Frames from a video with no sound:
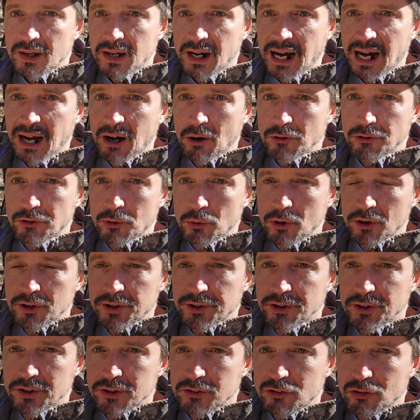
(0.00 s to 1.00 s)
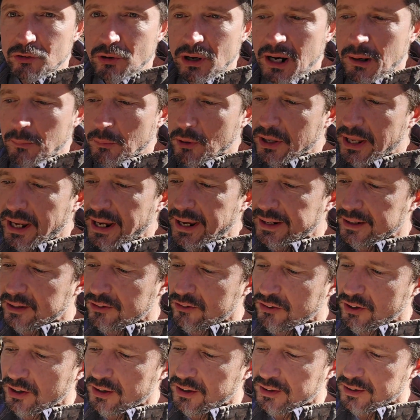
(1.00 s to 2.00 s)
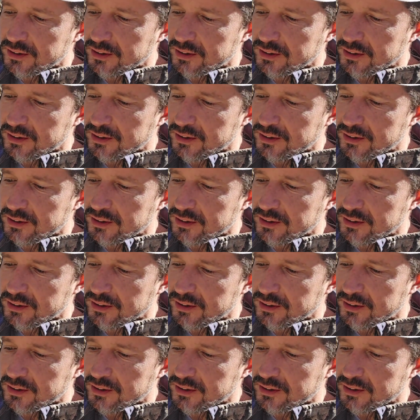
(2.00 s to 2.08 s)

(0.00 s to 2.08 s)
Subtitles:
Outdoor cooked scrambled eggs.